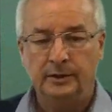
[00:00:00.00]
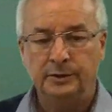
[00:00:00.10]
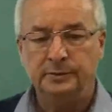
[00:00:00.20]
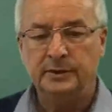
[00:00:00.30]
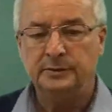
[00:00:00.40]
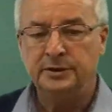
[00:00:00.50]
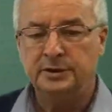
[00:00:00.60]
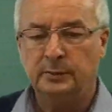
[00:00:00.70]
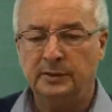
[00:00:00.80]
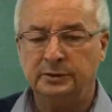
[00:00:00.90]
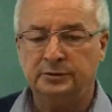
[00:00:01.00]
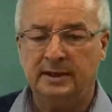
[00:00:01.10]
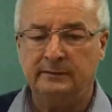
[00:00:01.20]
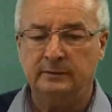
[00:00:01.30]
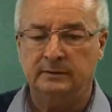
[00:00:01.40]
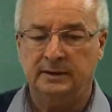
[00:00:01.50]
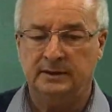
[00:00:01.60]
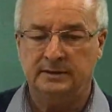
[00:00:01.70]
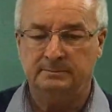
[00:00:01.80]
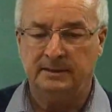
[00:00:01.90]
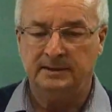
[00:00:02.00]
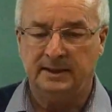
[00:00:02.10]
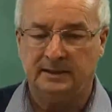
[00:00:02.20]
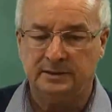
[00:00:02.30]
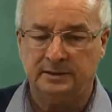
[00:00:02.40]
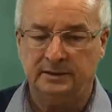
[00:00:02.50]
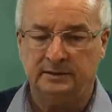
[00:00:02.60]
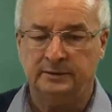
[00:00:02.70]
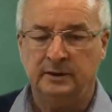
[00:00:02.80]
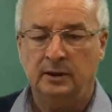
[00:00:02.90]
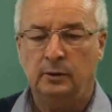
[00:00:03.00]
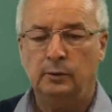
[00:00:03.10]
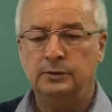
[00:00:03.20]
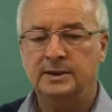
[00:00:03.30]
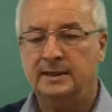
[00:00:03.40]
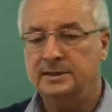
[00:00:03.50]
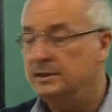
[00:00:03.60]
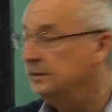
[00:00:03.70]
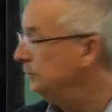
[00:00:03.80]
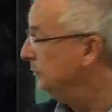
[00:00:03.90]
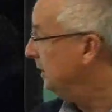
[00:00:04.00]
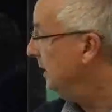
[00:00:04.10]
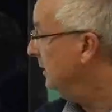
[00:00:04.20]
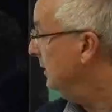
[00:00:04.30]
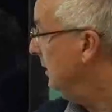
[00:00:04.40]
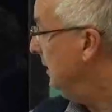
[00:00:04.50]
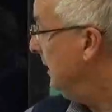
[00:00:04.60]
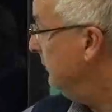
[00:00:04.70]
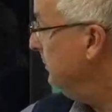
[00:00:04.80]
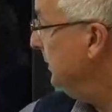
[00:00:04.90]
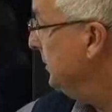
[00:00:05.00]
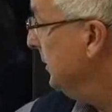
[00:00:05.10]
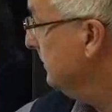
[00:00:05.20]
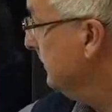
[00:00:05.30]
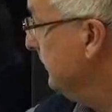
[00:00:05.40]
You'll notice that when you travel by taxi in England, all taxis in the UK have a meter